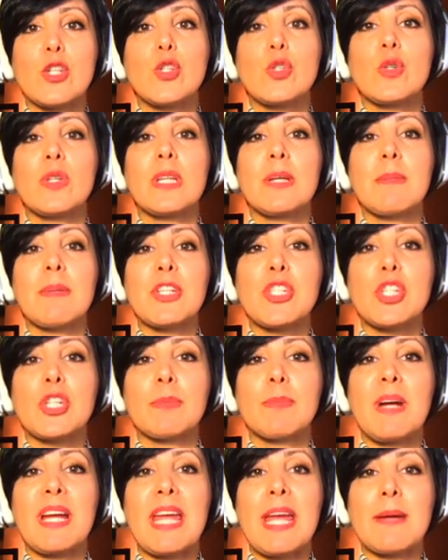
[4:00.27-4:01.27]
measured by
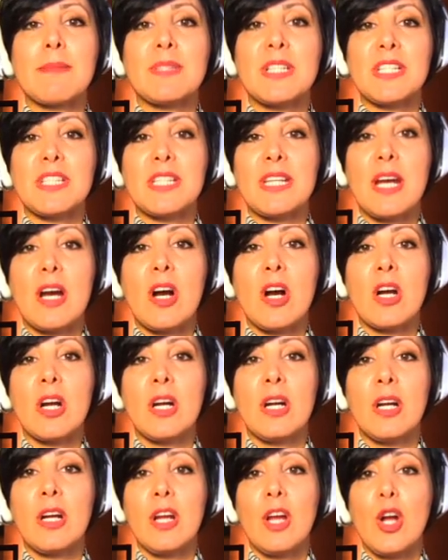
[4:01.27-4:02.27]

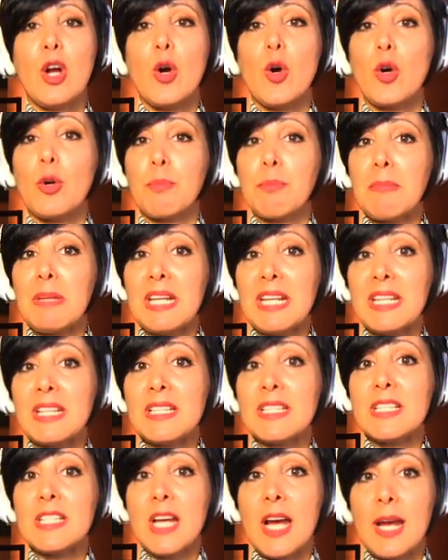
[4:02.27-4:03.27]
MTTR, or mean
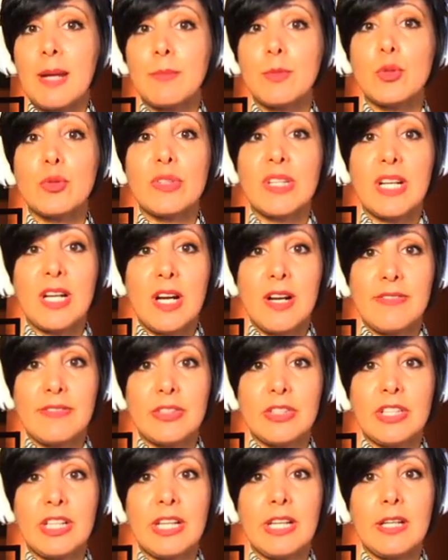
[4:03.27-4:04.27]
time to
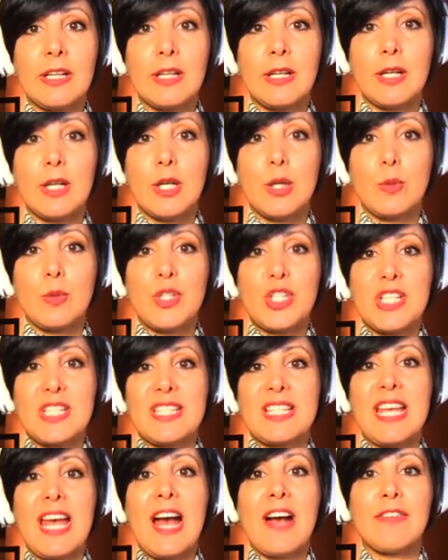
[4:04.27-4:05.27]
recovery, which is the
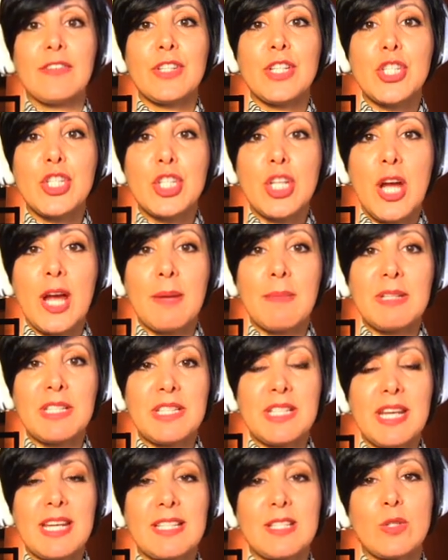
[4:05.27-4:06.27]
average time it
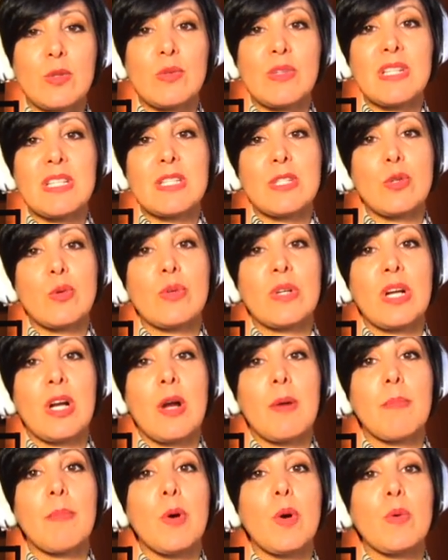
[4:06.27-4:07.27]
takes to restore a
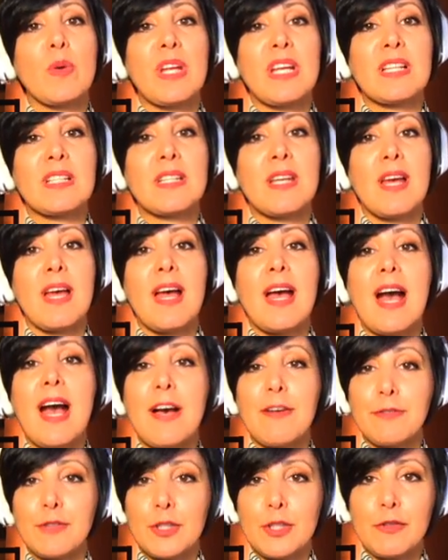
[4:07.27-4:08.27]
component
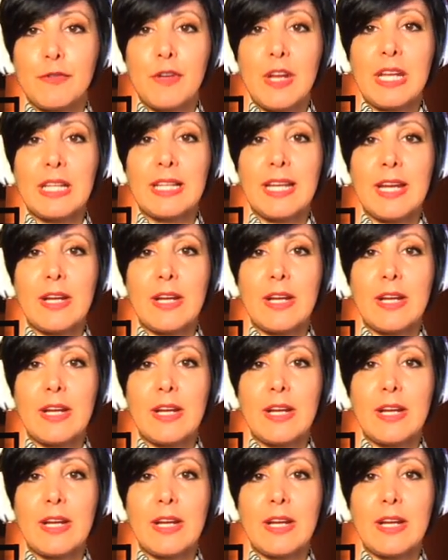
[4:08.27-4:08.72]
after a failure,